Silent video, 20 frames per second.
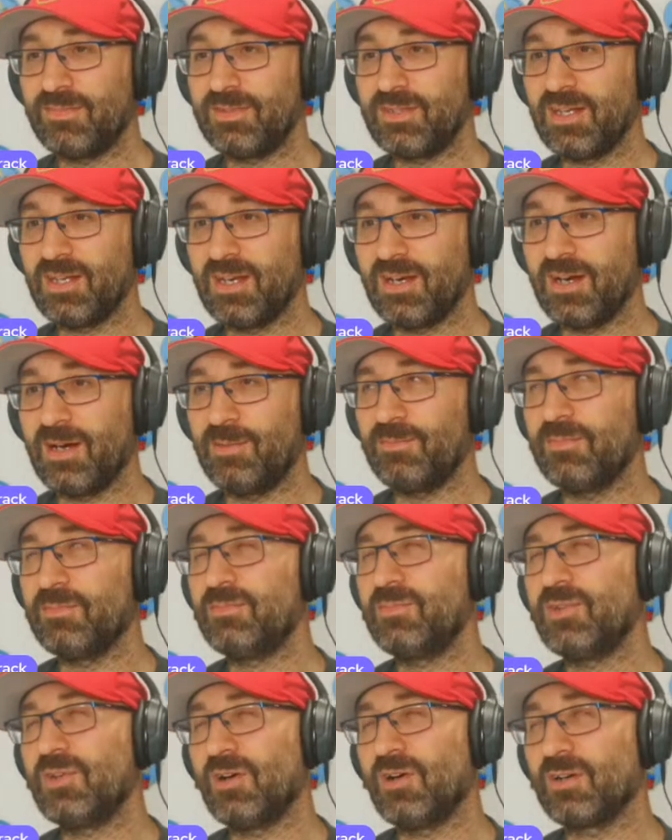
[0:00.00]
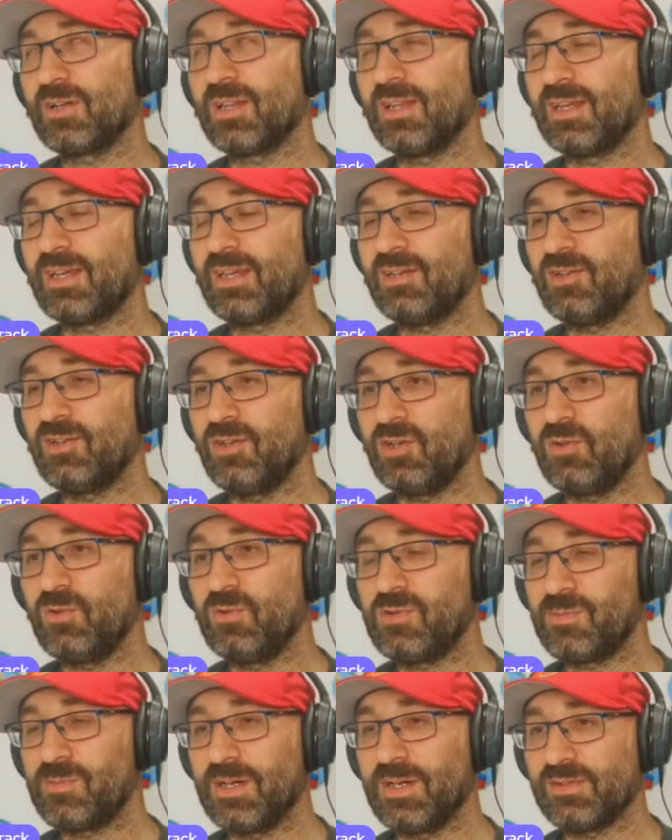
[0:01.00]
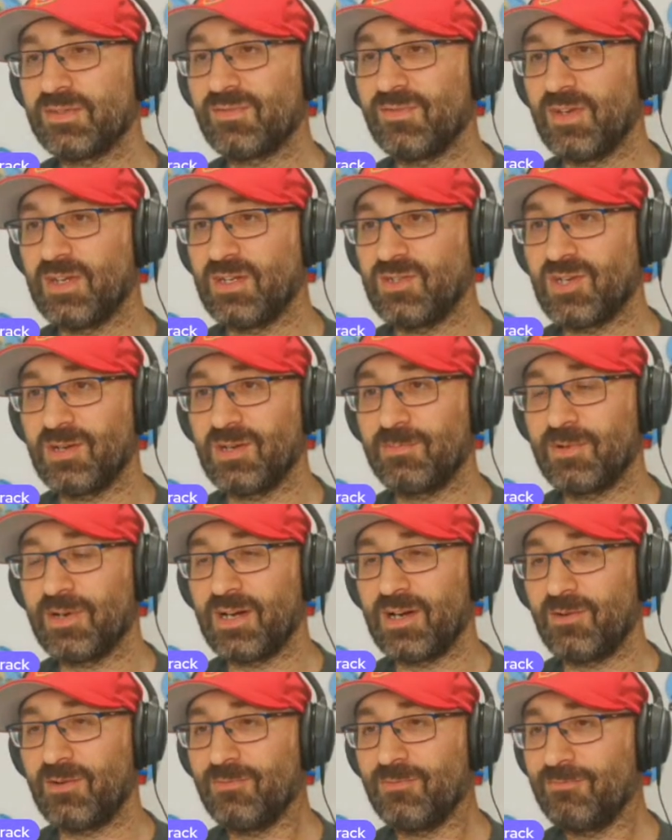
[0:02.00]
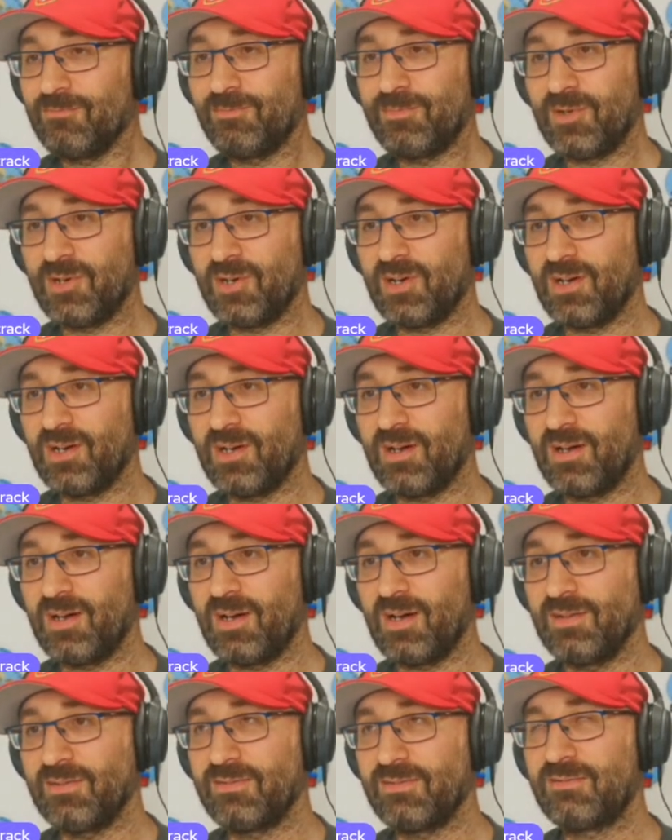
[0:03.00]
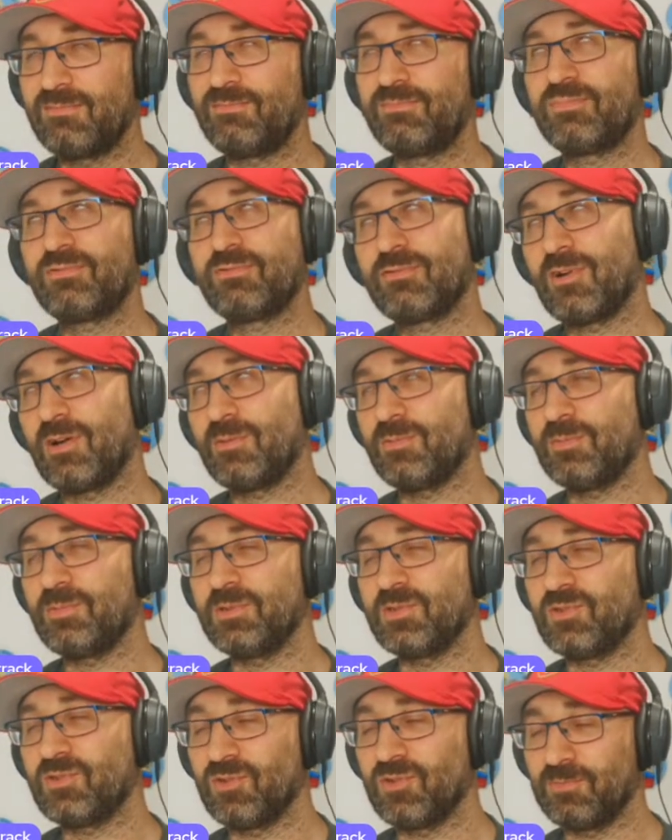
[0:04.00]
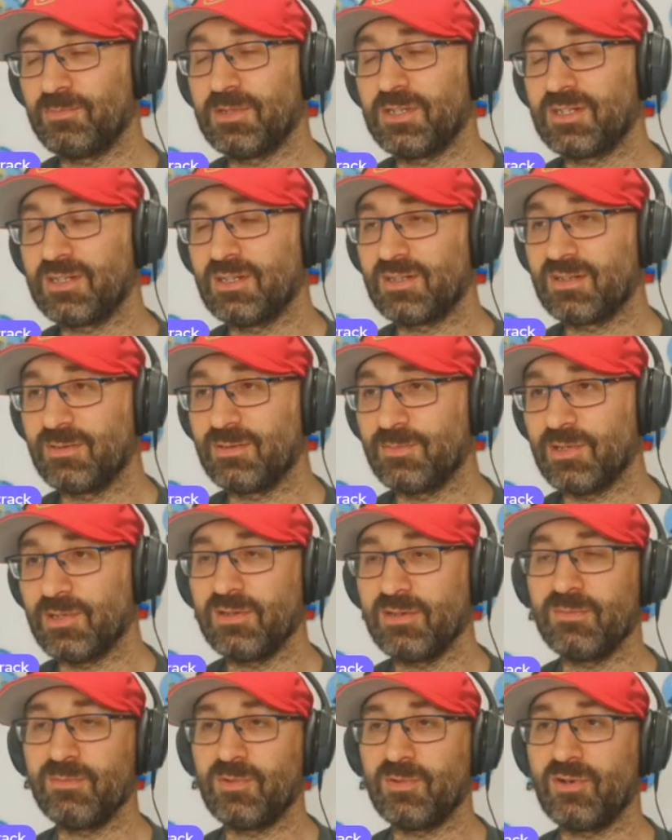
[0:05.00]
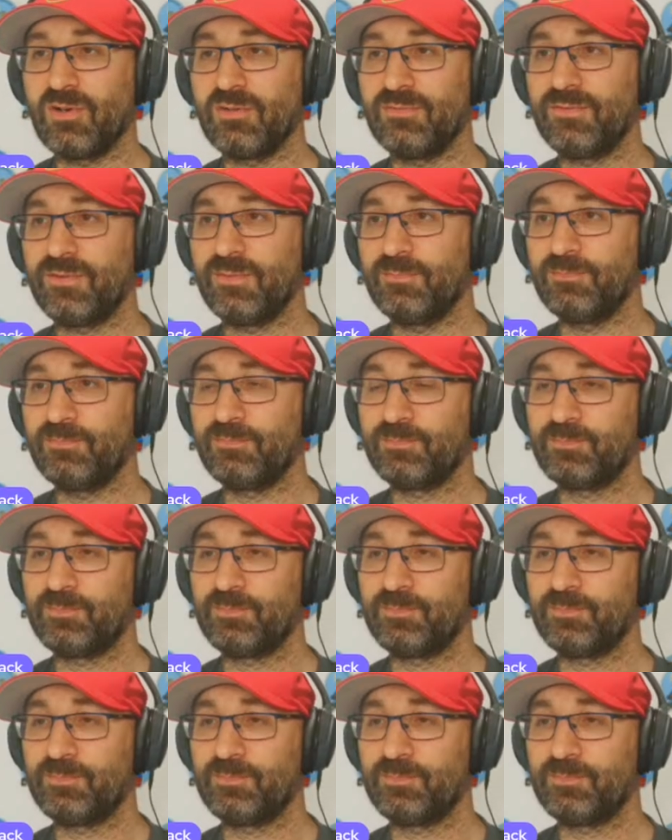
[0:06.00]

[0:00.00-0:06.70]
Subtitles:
yeah, I'm not clicking huge amounts of AJ Brown, but I probably should be clicking him a little more often.